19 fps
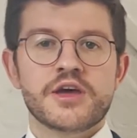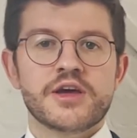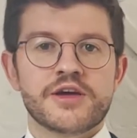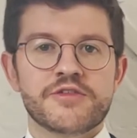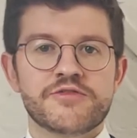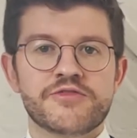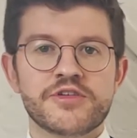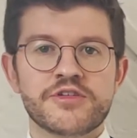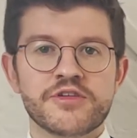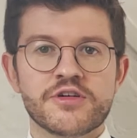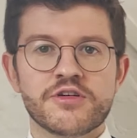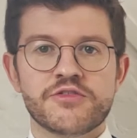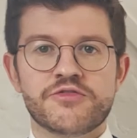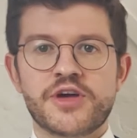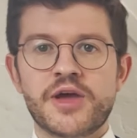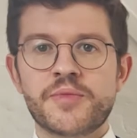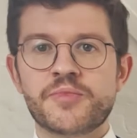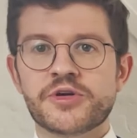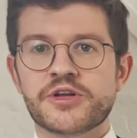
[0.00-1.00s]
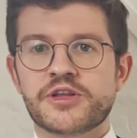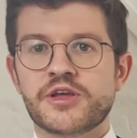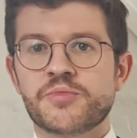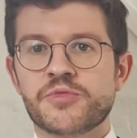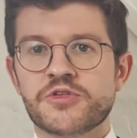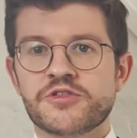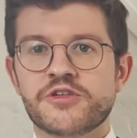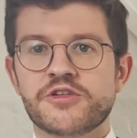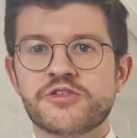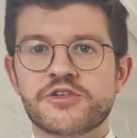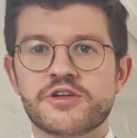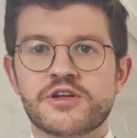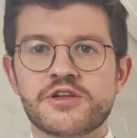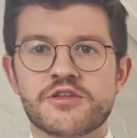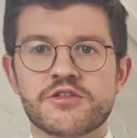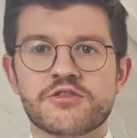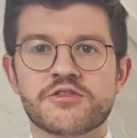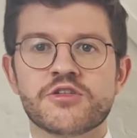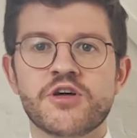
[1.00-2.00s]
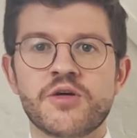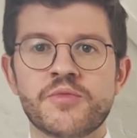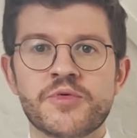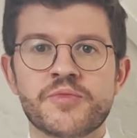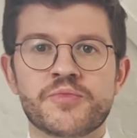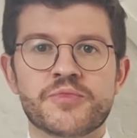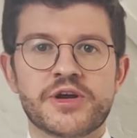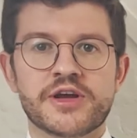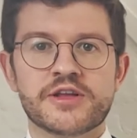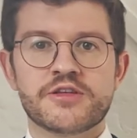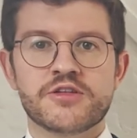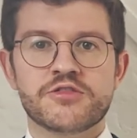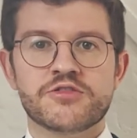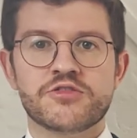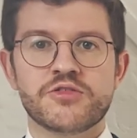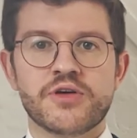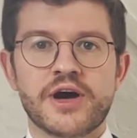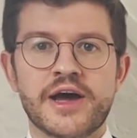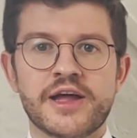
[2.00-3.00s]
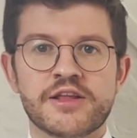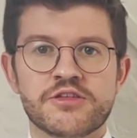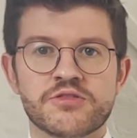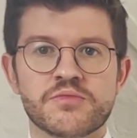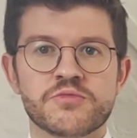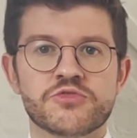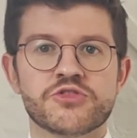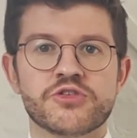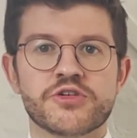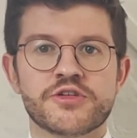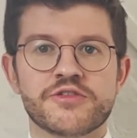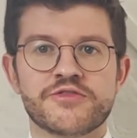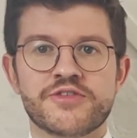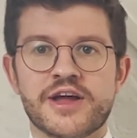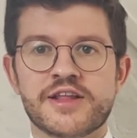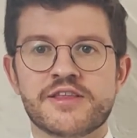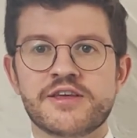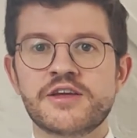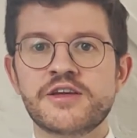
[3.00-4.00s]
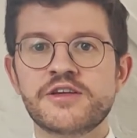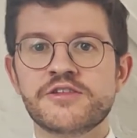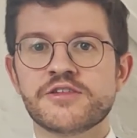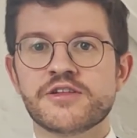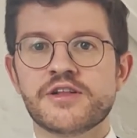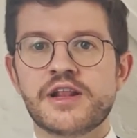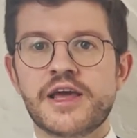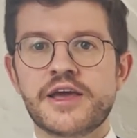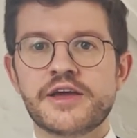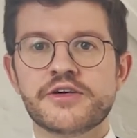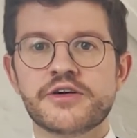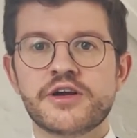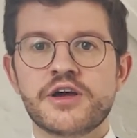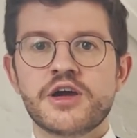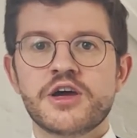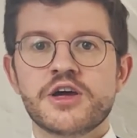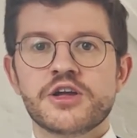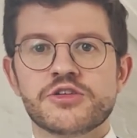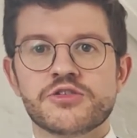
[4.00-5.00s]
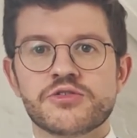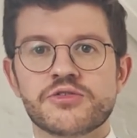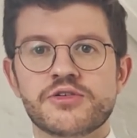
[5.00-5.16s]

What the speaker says: In physical vapor deposition, it is common practice to add some sort of adhesion layer to